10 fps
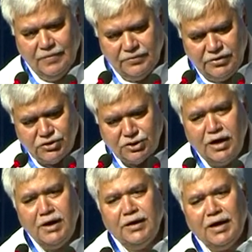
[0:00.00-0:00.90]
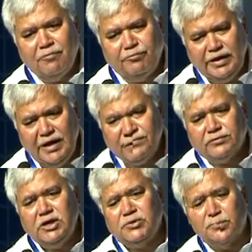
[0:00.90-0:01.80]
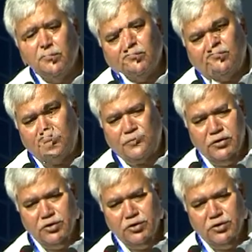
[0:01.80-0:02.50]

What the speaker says: Digital India weaves these programs